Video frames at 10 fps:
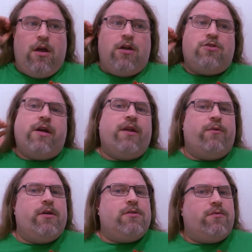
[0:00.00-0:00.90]
training
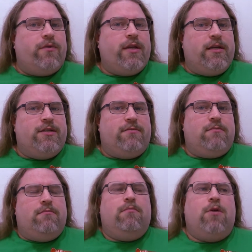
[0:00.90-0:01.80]
wheels are really
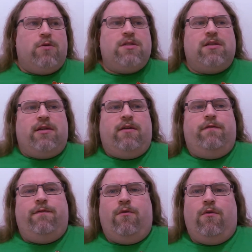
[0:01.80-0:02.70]
mostly
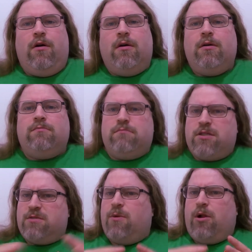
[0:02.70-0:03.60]
for
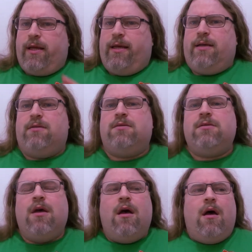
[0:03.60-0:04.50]
small
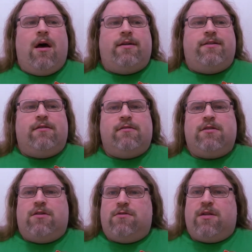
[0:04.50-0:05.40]
kids.
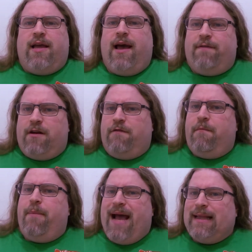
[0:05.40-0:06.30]
Adults usually have enough
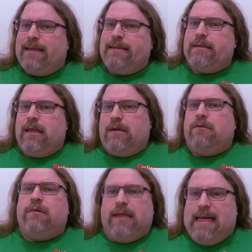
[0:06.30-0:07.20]
balance. They
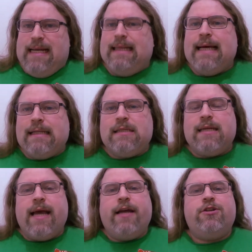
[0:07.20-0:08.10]
don't really need that
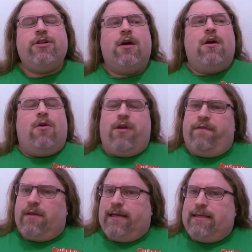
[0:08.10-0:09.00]
stage. Or
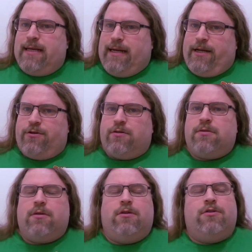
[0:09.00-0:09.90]
even like
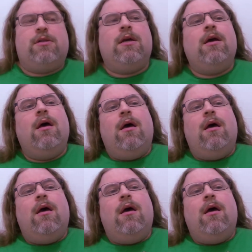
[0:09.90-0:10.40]
teenagers, usually.